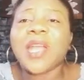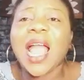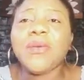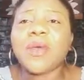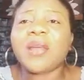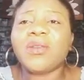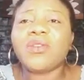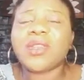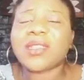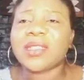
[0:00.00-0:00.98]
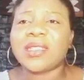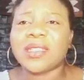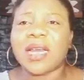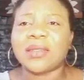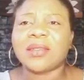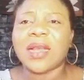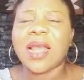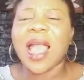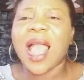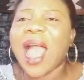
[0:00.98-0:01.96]
And you cannot just sit down
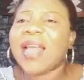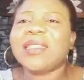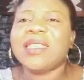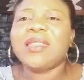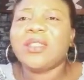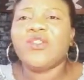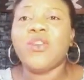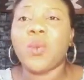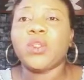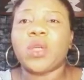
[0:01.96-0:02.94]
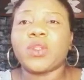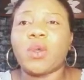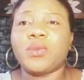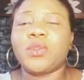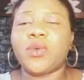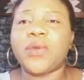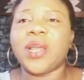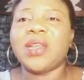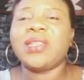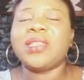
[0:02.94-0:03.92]
and this dream will just come to
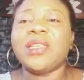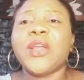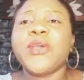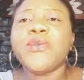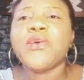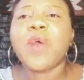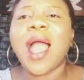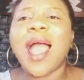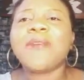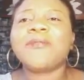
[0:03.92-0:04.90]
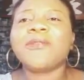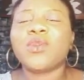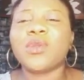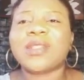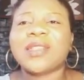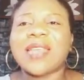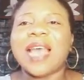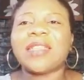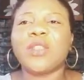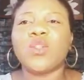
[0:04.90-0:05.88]
reality. You have to
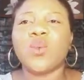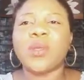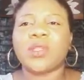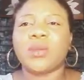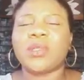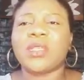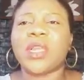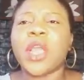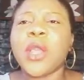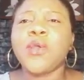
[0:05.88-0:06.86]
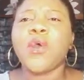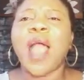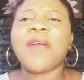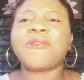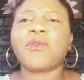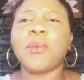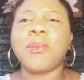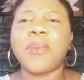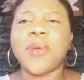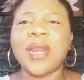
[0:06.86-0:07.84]
start doing something. You have
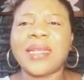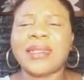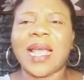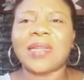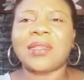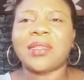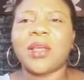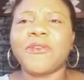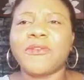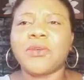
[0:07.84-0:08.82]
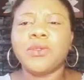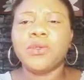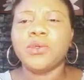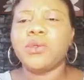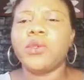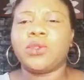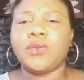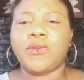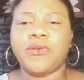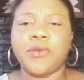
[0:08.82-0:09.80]
to bring it out for you
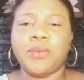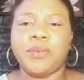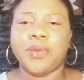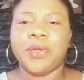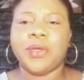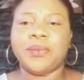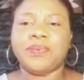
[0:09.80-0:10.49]
to feel big.